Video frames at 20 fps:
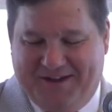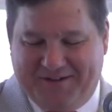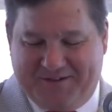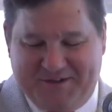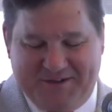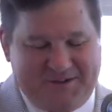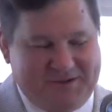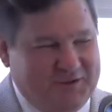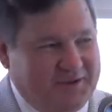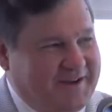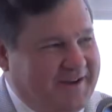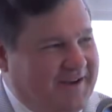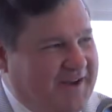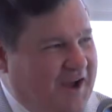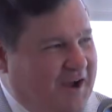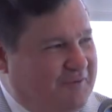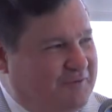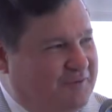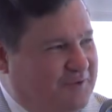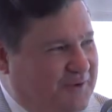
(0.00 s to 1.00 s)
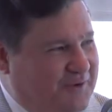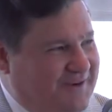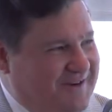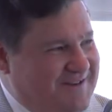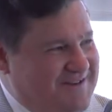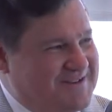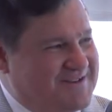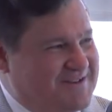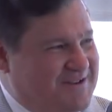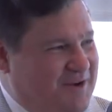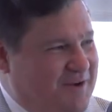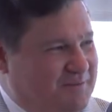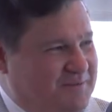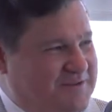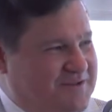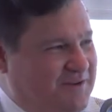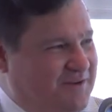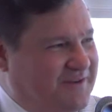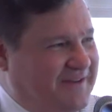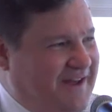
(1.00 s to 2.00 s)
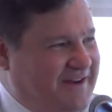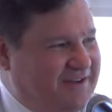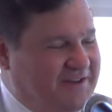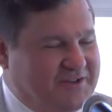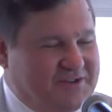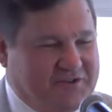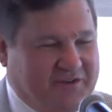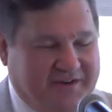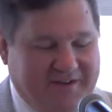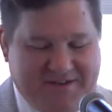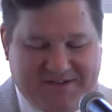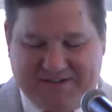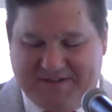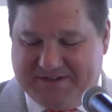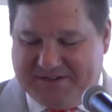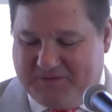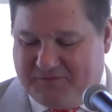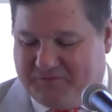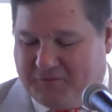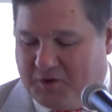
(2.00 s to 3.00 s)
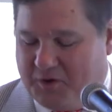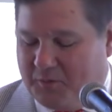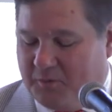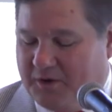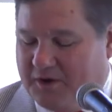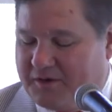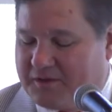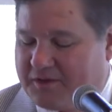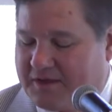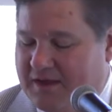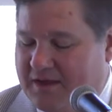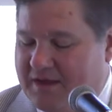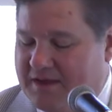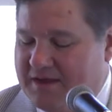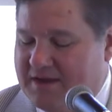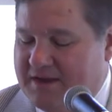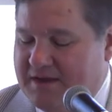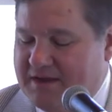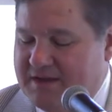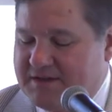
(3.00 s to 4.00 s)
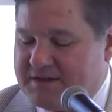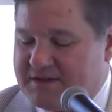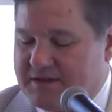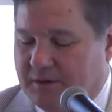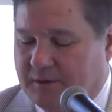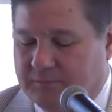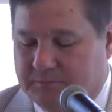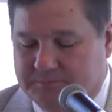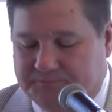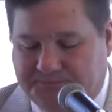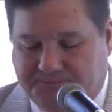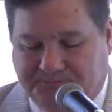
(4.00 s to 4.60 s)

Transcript: just looking out for us. So I'm so glad he could join us. He's in Fort Worth. So,